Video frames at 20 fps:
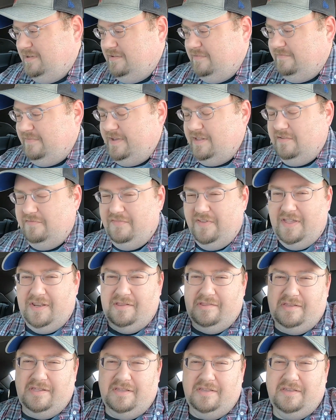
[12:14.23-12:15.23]
Final
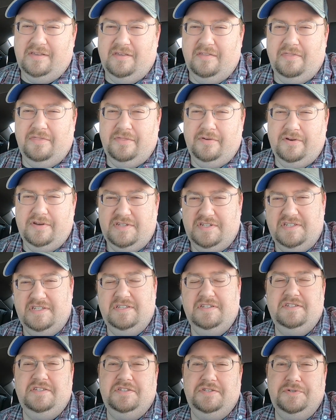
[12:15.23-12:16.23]
Fantasy
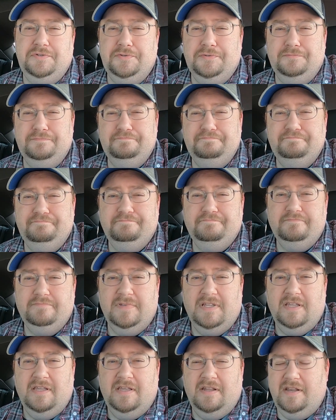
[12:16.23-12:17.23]

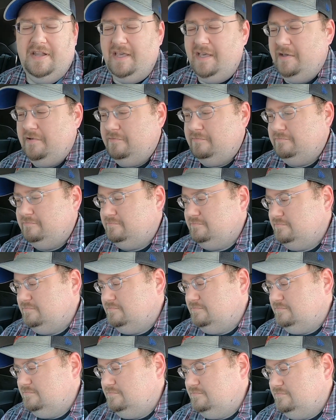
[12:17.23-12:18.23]
13-2. Now,
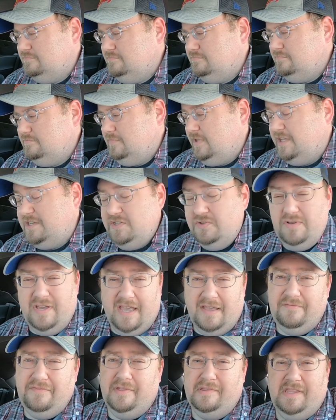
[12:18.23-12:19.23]
I do
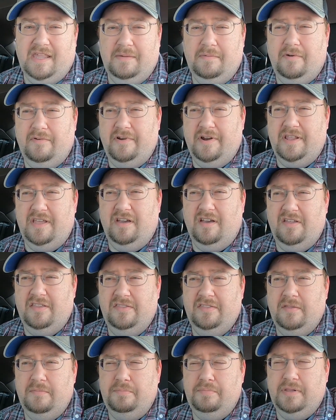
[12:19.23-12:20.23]
have this game already
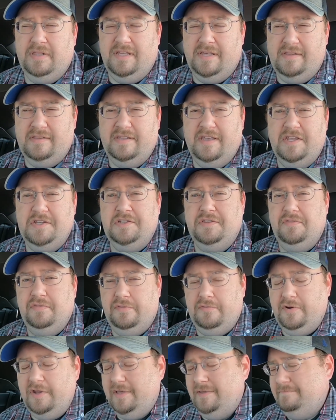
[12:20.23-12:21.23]
on the PlayStation
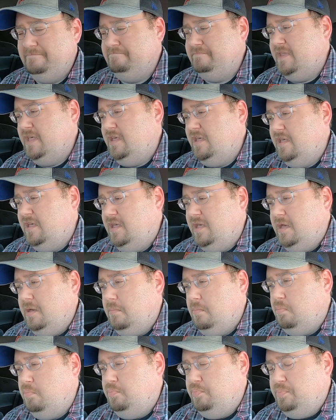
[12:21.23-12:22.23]
3,
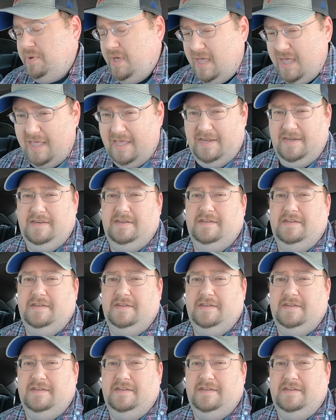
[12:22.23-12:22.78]
but